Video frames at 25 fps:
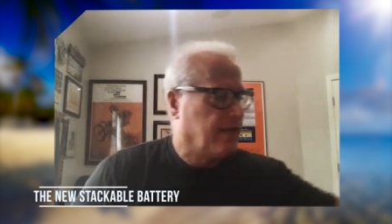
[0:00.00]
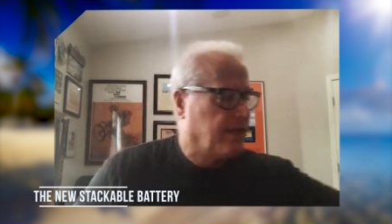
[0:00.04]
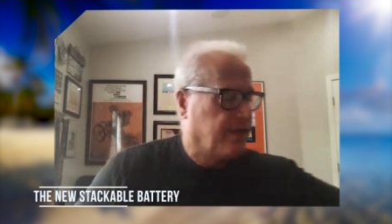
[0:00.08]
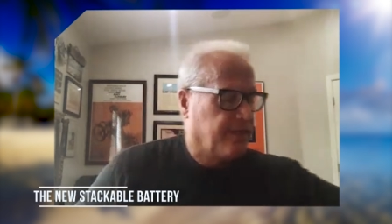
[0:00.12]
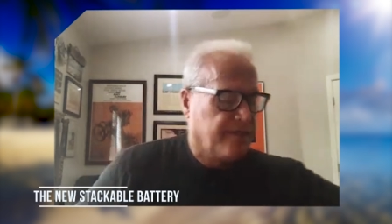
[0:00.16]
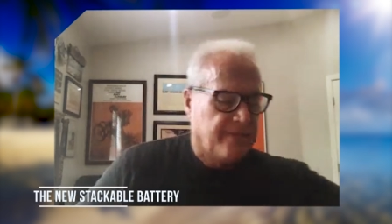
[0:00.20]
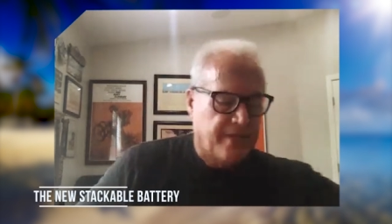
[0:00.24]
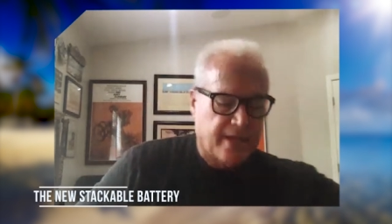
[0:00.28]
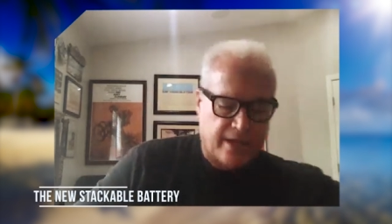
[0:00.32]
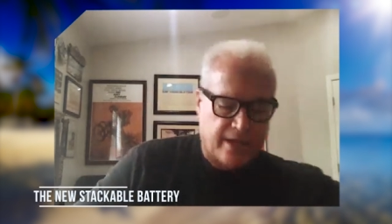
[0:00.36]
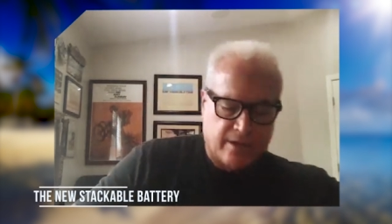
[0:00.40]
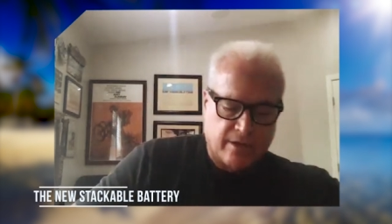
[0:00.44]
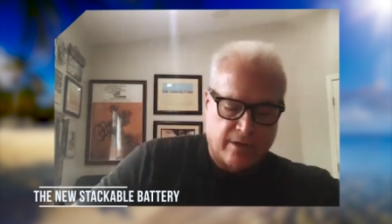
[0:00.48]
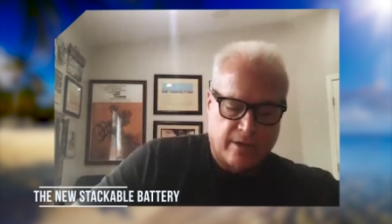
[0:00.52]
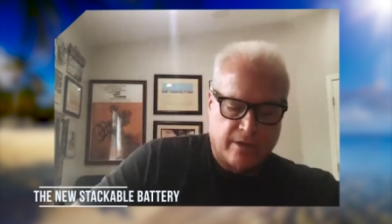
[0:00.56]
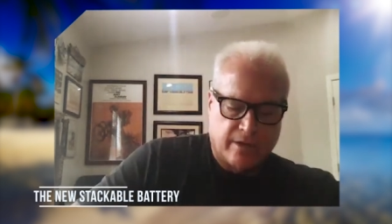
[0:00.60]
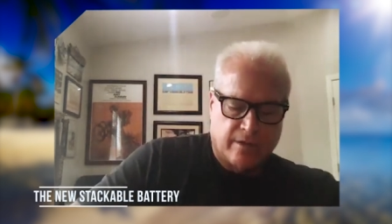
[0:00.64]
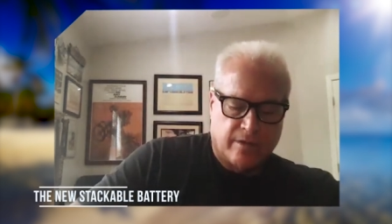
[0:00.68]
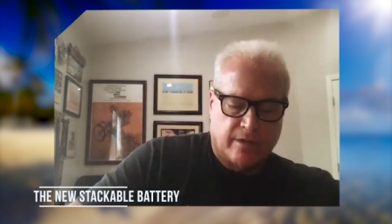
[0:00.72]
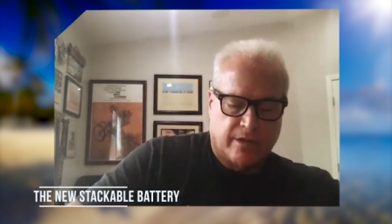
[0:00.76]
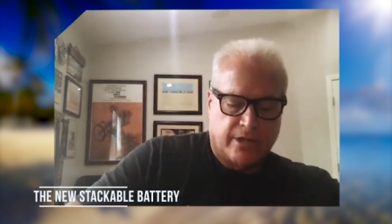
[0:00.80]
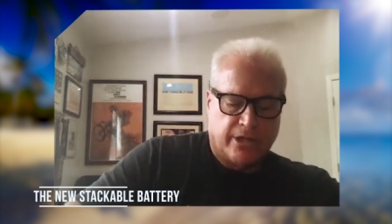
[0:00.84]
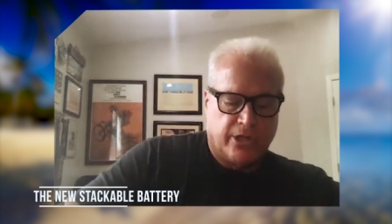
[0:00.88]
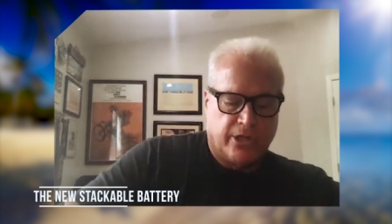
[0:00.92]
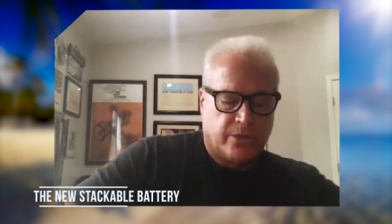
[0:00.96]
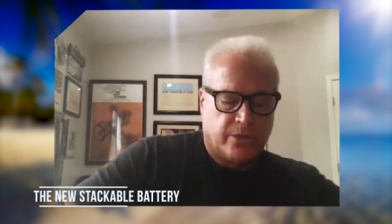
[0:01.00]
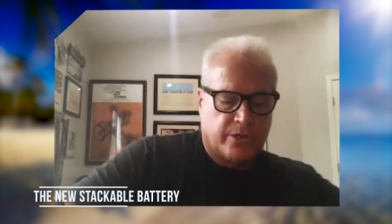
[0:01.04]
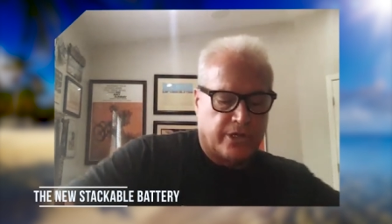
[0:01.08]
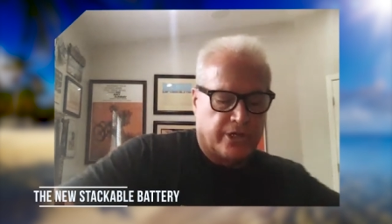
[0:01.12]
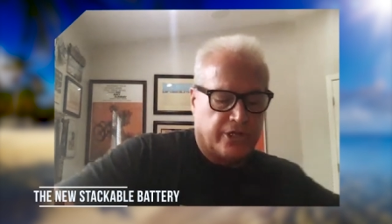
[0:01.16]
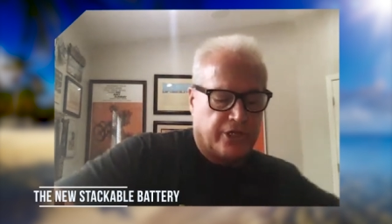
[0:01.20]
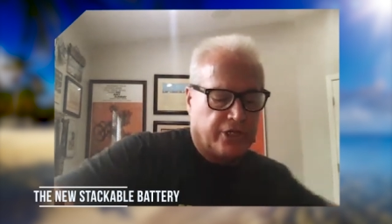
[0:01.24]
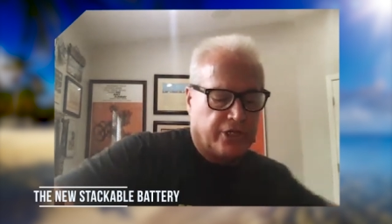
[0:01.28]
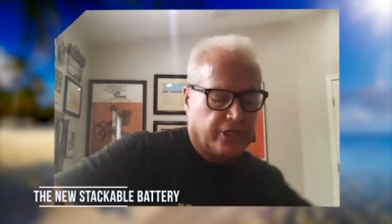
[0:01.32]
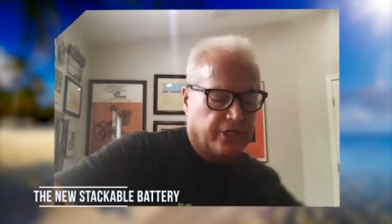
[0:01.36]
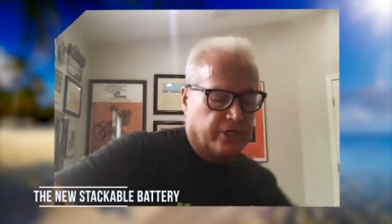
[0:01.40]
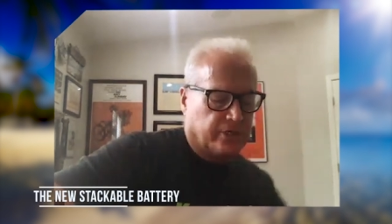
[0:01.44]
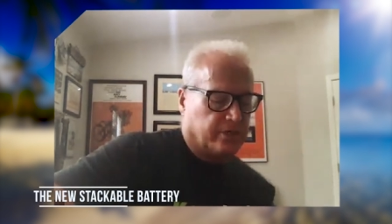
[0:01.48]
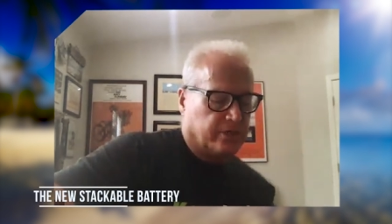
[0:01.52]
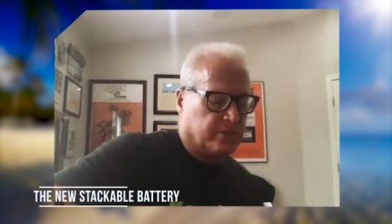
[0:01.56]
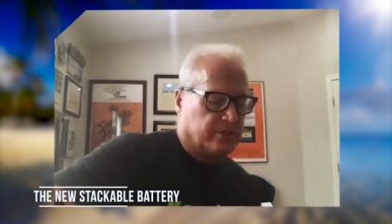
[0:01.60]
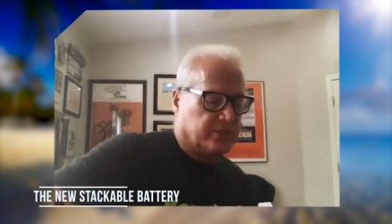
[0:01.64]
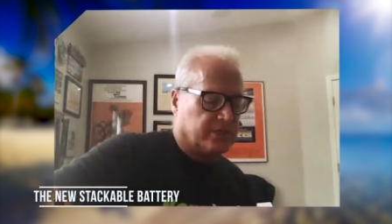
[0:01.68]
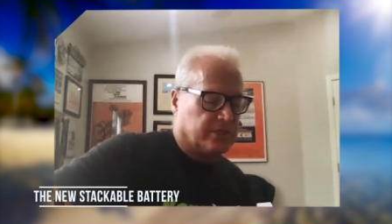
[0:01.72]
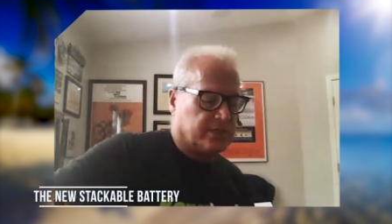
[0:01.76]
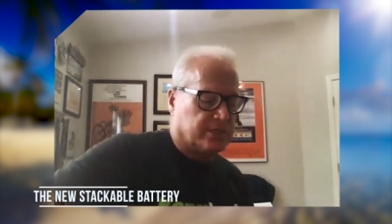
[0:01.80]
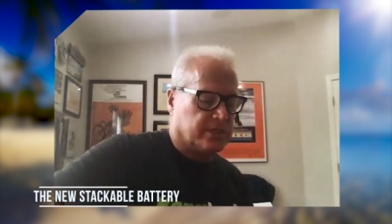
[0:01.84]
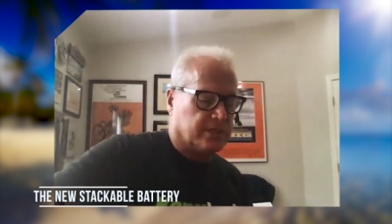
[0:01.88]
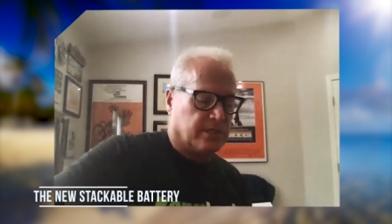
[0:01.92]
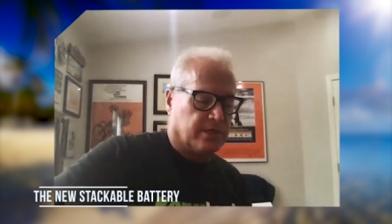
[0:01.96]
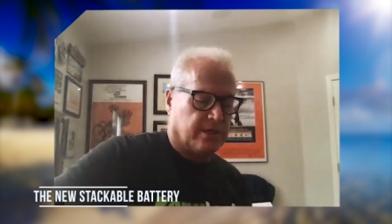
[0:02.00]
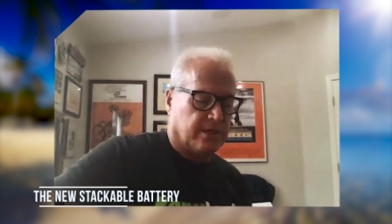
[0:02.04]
that you could use